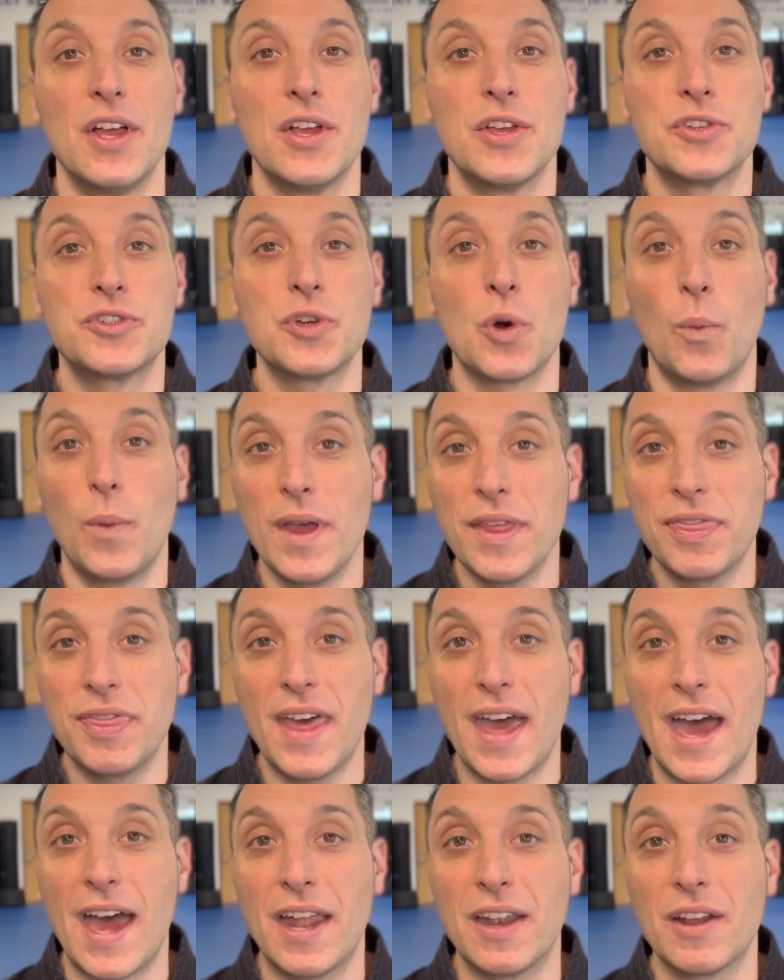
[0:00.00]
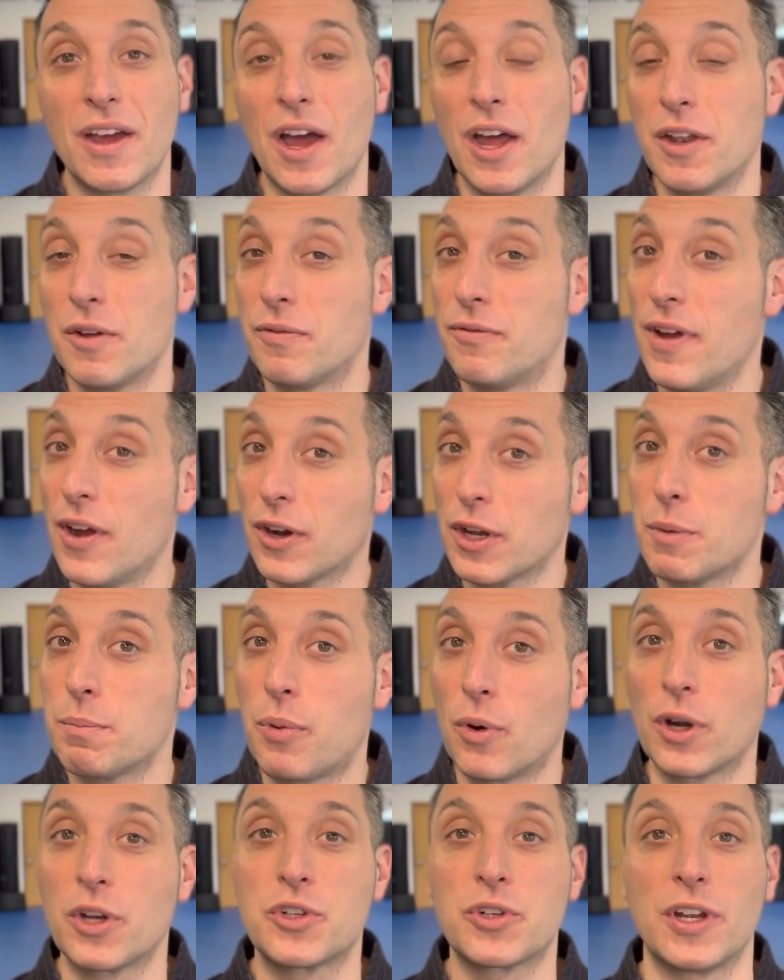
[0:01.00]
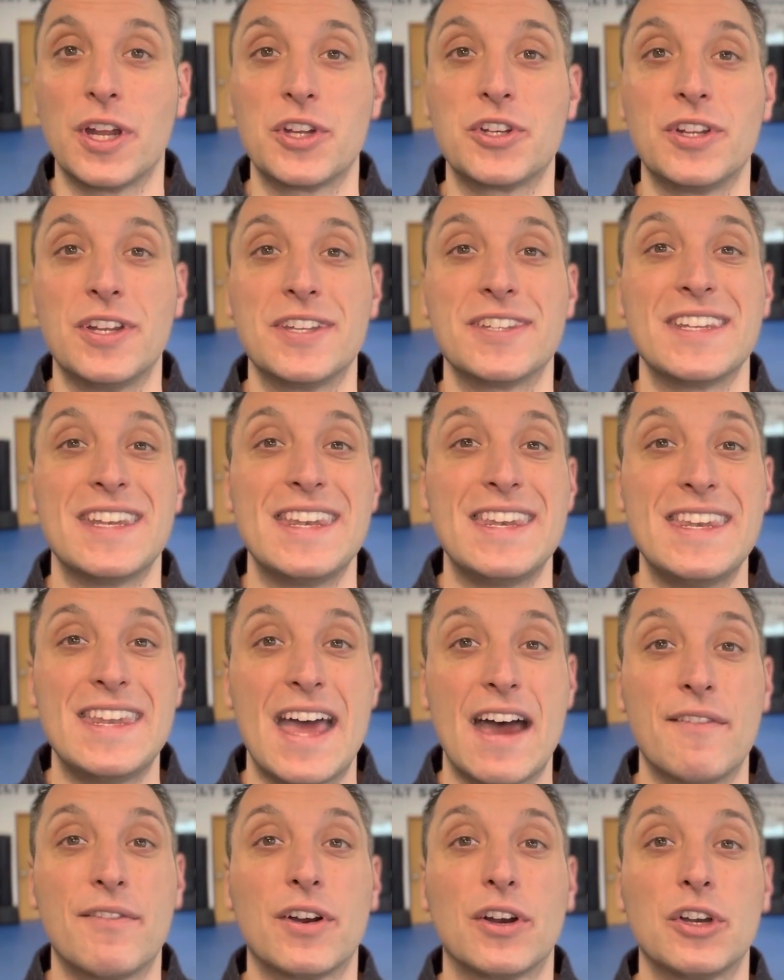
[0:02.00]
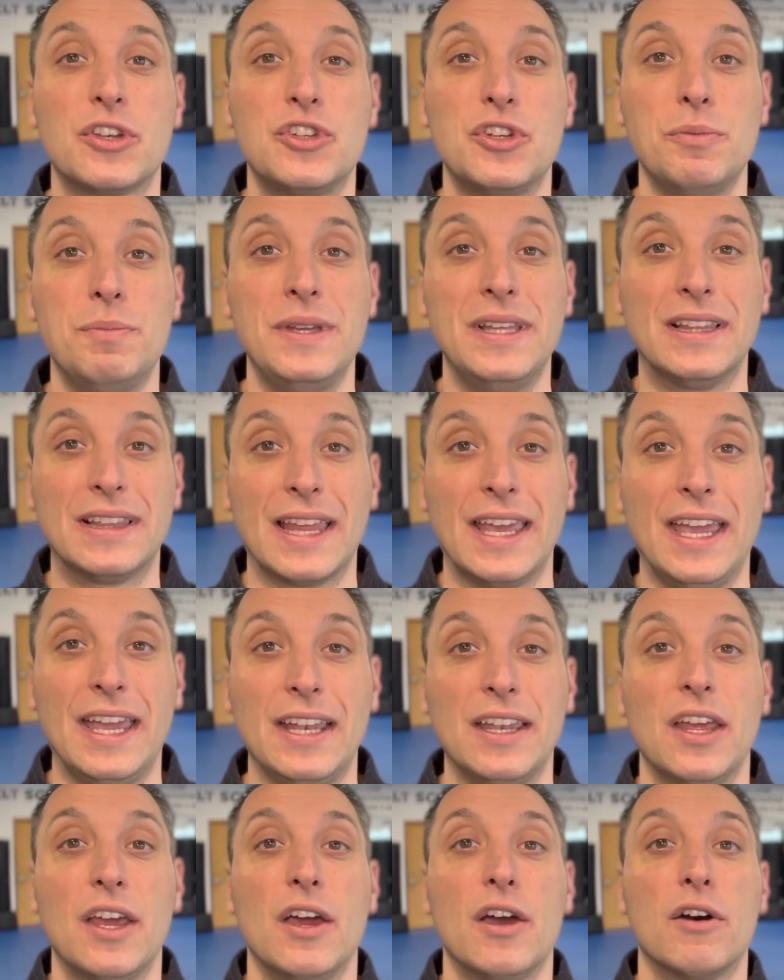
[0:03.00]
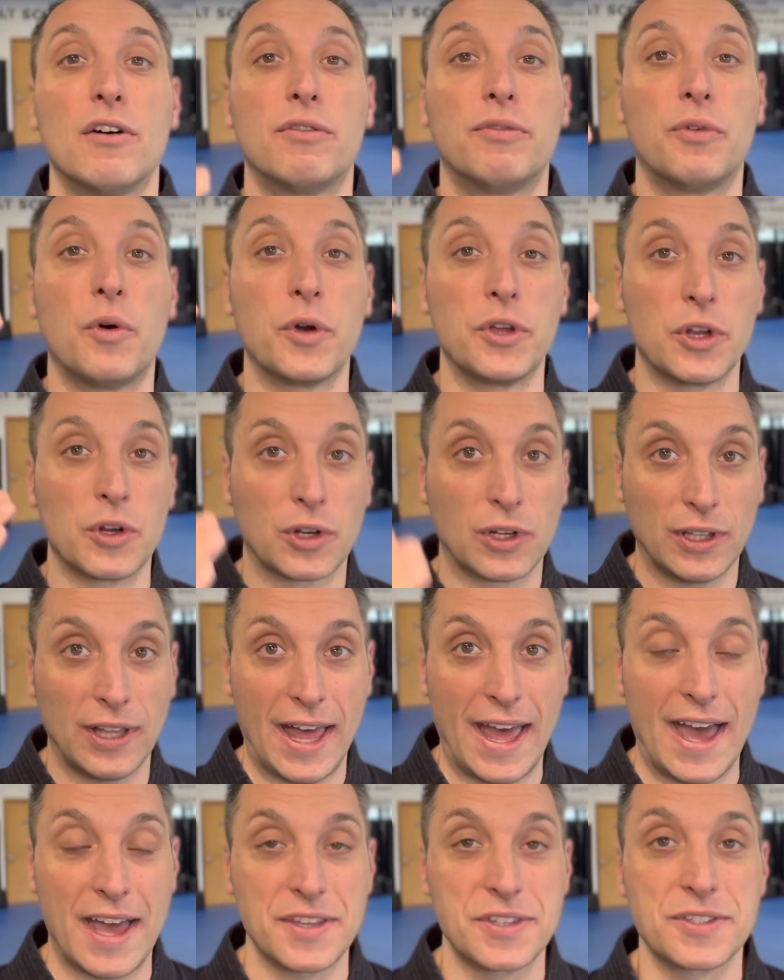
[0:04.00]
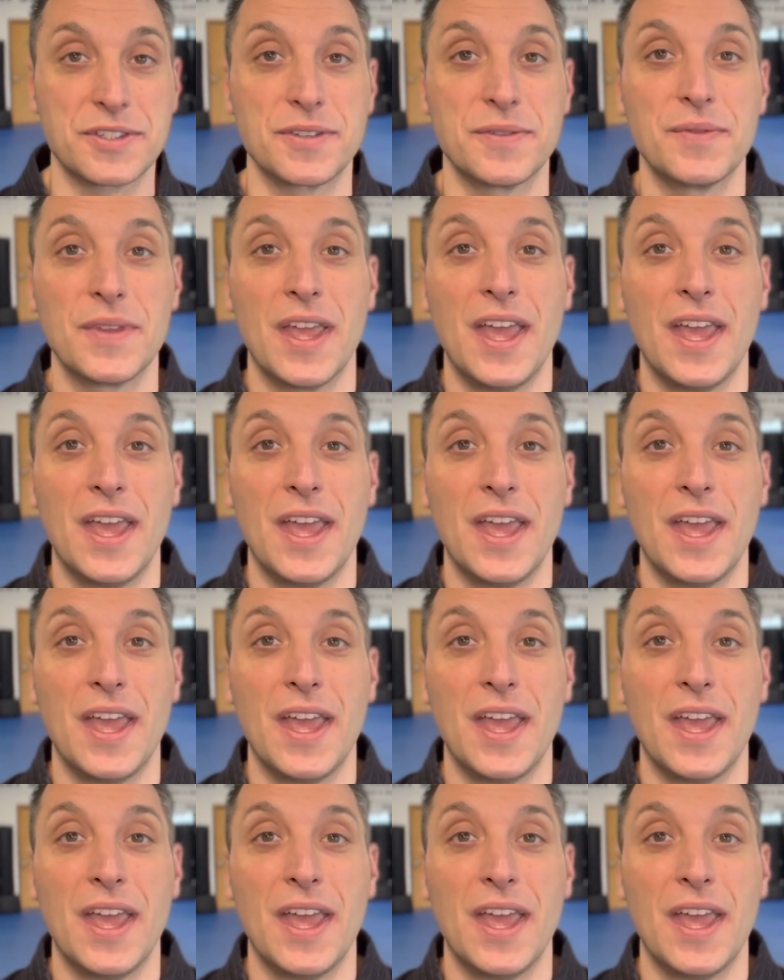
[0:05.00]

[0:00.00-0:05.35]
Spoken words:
So with that, a very important tradition is never to be late for your class.